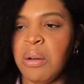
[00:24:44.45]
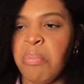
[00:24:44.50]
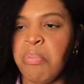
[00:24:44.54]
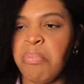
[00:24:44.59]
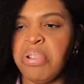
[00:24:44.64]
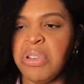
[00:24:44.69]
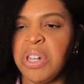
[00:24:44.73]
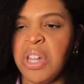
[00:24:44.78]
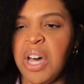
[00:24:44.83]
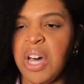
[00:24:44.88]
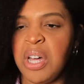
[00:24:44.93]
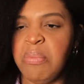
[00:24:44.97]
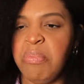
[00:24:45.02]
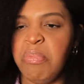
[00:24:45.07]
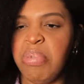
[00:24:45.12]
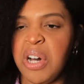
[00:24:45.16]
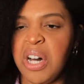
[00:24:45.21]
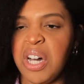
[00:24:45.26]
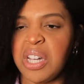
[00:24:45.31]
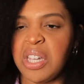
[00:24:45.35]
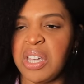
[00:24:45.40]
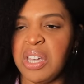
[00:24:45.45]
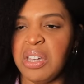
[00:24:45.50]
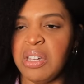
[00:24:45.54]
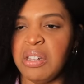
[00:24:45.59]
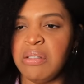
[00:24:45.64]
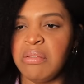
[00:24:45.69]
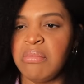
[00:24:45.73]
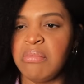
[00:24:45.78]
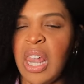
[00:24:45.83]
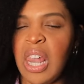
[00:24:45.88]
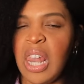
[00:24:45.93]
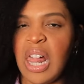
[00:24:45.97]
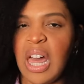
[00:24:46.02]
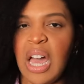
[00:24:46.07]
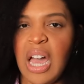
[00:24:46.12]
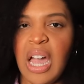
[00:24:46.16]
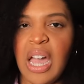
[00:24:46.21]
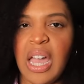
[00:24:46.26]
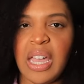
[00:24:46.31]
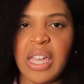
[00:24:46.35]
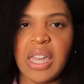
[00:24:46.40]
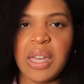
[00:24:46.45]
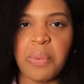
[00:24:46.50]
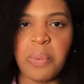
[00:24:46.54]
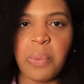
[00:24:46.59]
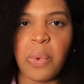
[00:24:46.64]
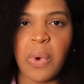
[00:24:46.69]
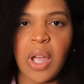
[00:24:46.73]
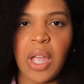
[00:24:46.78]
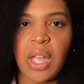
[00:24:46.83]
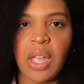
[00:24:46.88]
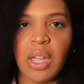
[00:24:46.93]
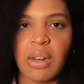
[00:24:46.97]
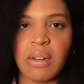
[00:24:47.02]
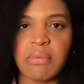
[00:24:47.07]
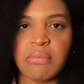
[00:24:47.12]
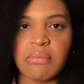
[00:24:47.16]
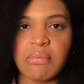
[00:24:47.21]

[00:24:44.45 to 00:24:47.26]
the blood bucket, lying in wait.